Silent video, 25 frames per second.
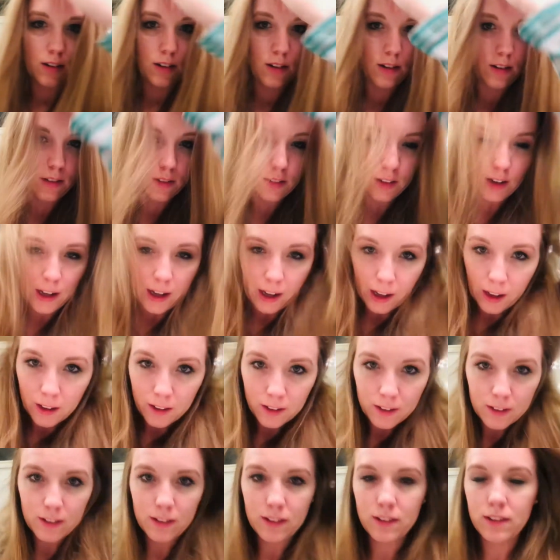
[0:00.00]
All right,
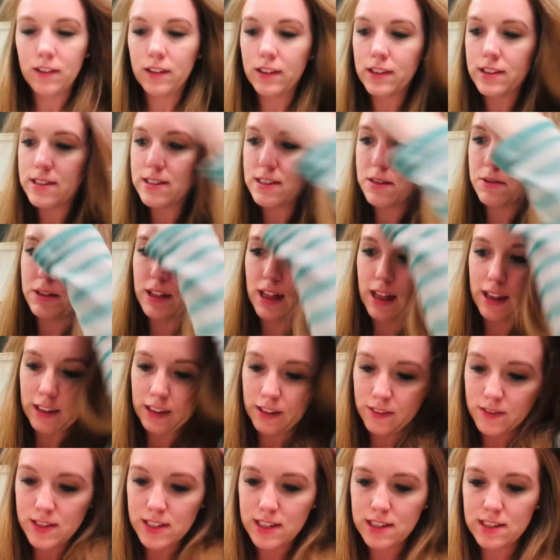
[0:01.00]
let's see where that
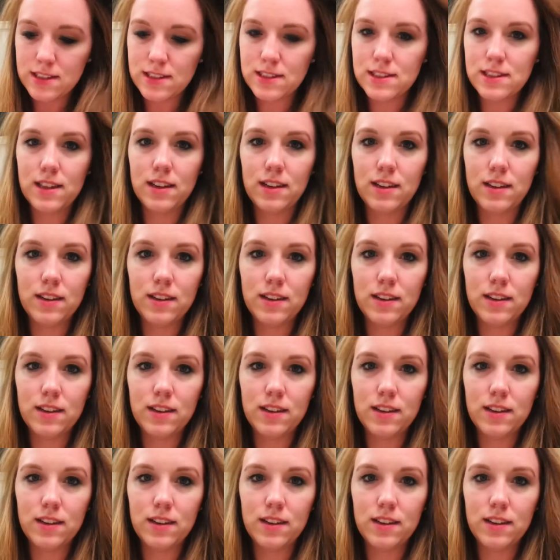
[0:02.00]
leaves us.